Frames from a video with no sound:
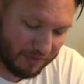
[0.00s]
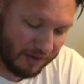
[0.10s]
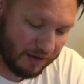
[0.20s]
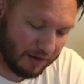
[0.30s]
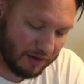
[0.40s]

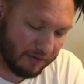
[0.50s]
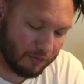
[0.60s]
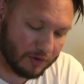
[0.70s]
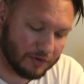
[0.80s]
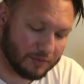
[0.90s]

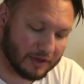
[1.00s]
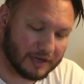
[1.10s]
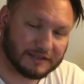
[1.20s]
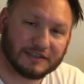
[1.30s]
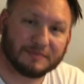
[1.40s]
of what you would
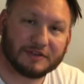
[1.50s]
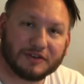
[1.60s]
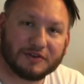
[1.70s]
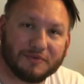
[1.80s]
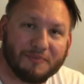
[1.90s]
like to see me
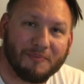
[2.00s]
do.